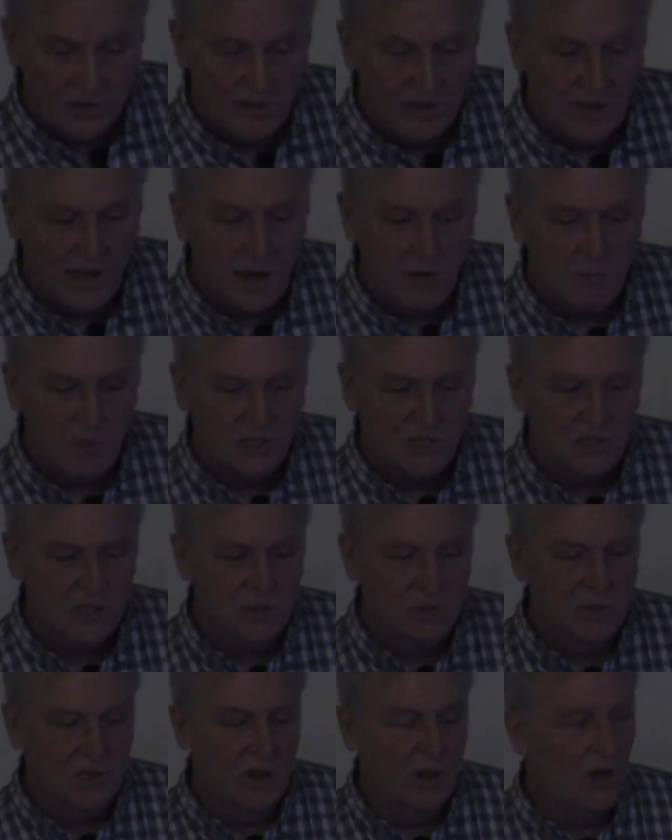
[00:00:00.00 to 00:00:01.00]
that that much
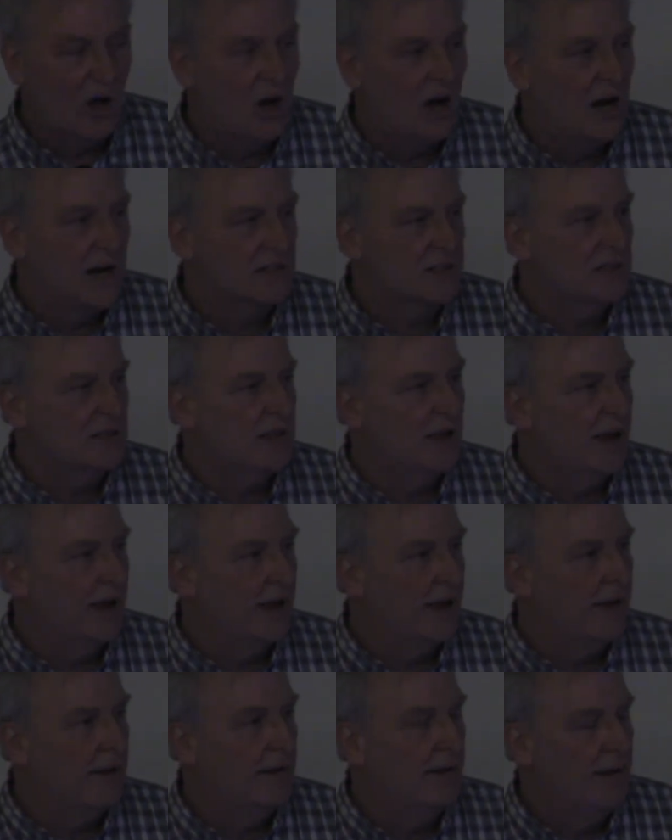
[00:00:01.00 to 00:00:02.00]
has been lost,
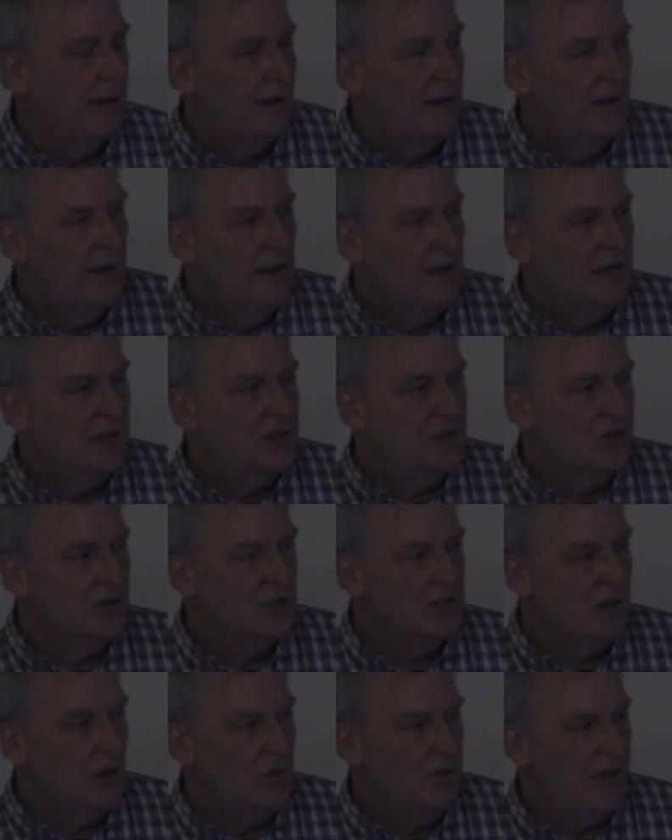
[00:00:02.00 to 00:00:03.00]
and it
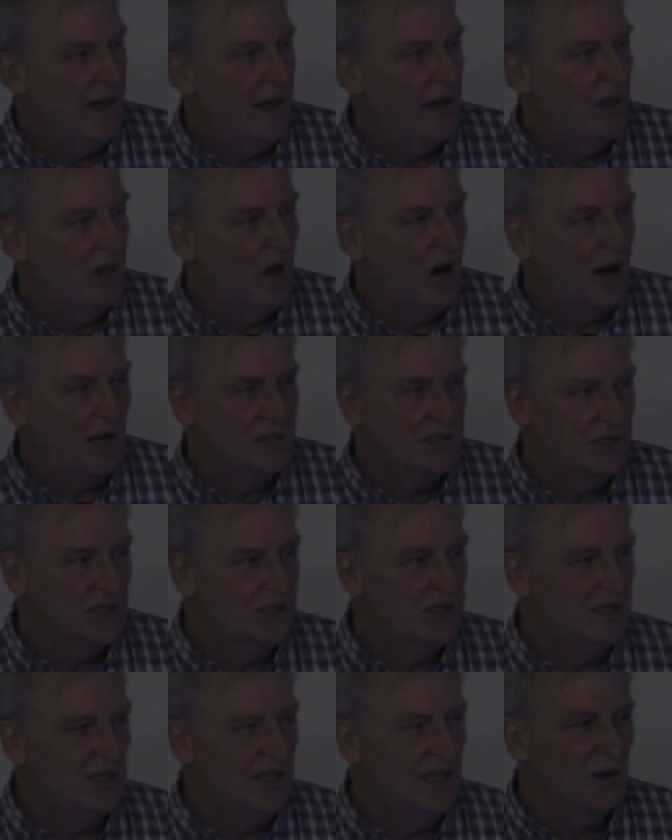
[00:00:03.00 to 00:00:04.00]
turns out that loss
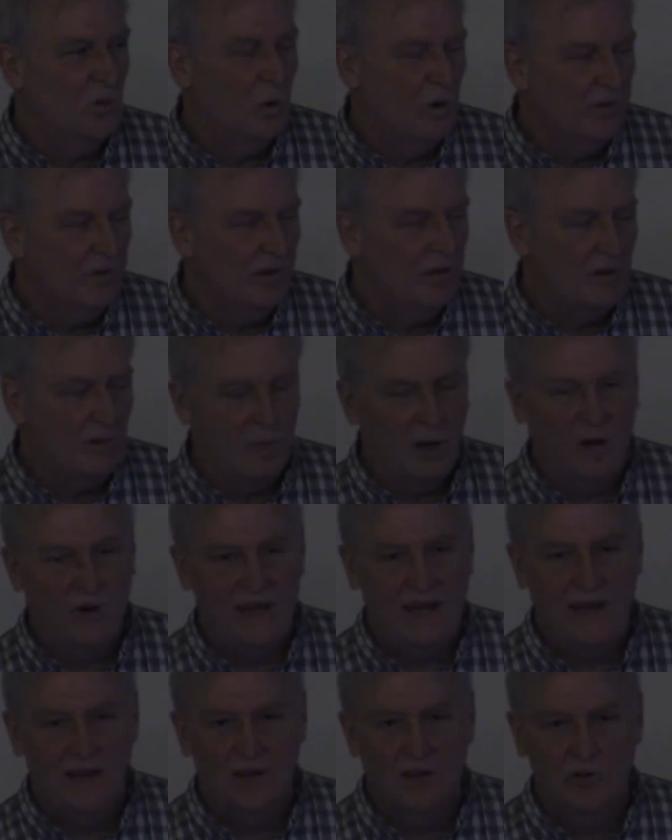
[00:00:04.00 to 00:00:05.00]
is equivalent to
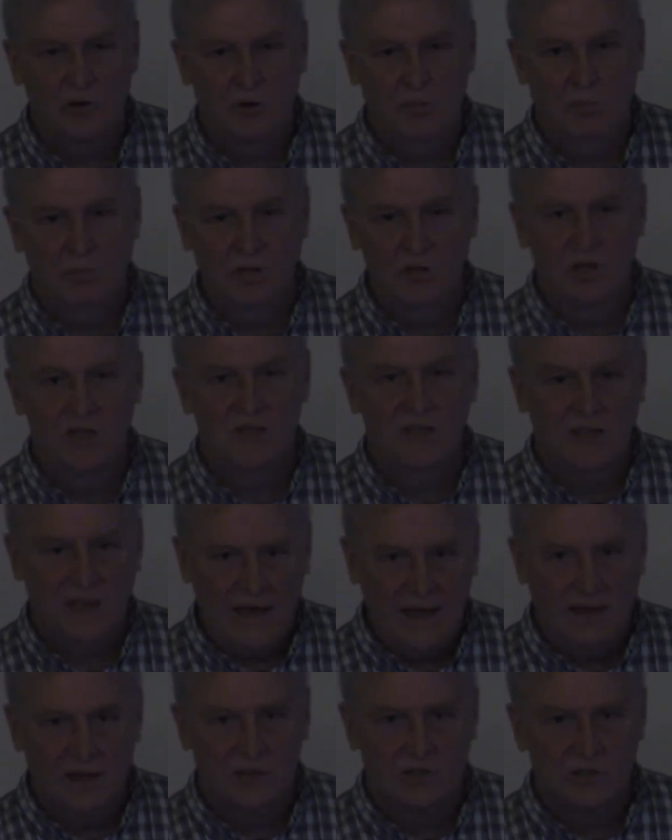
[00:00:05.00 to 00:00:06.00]
about 800 billion
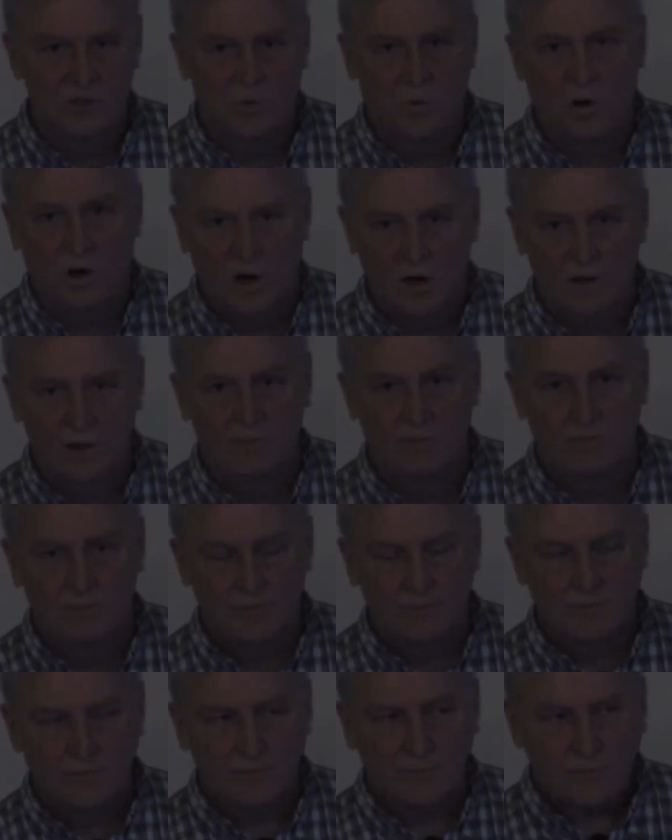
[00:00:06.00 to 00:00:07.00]
gallons of water.
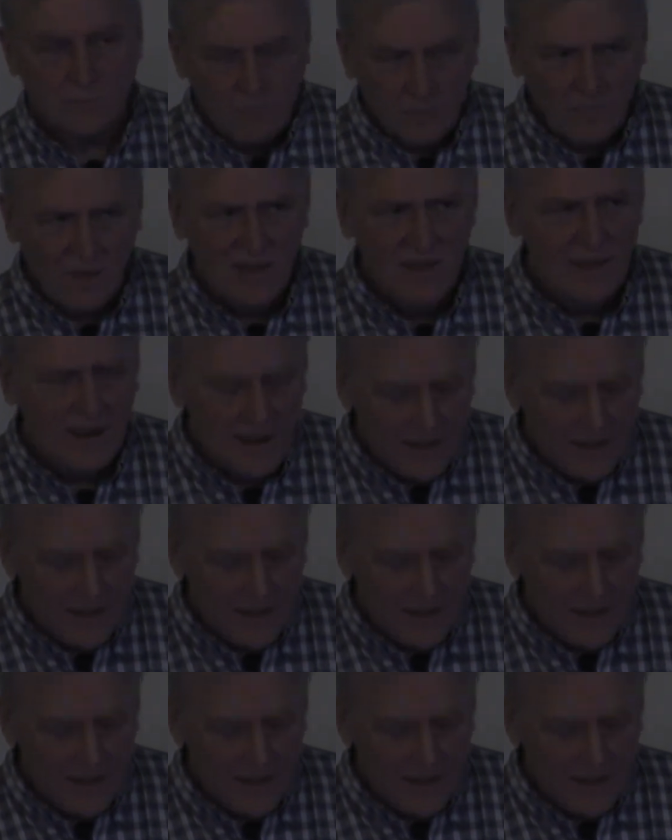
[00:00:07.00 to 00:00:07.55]
And